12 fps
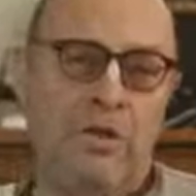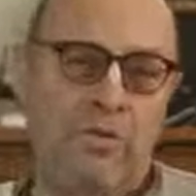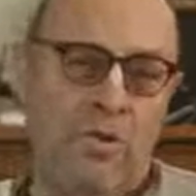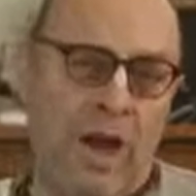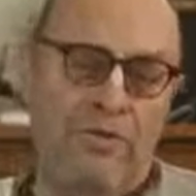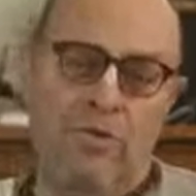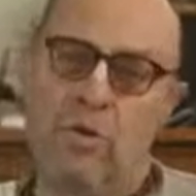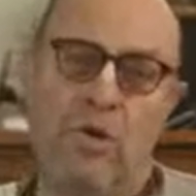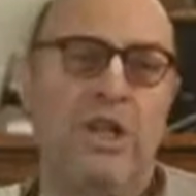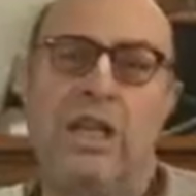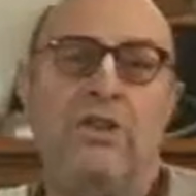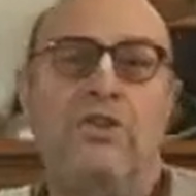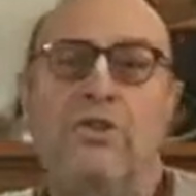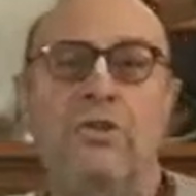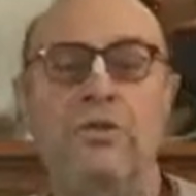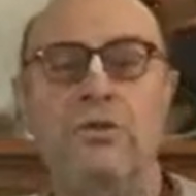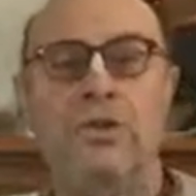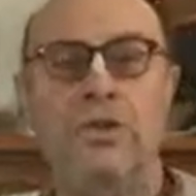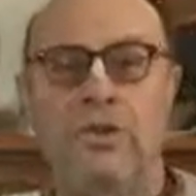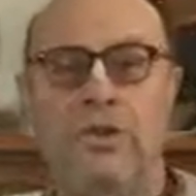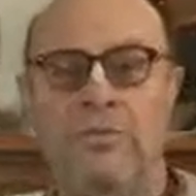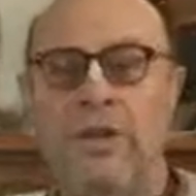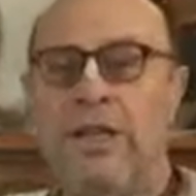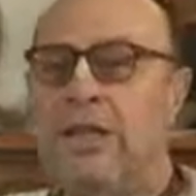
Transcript: your wife's working too, and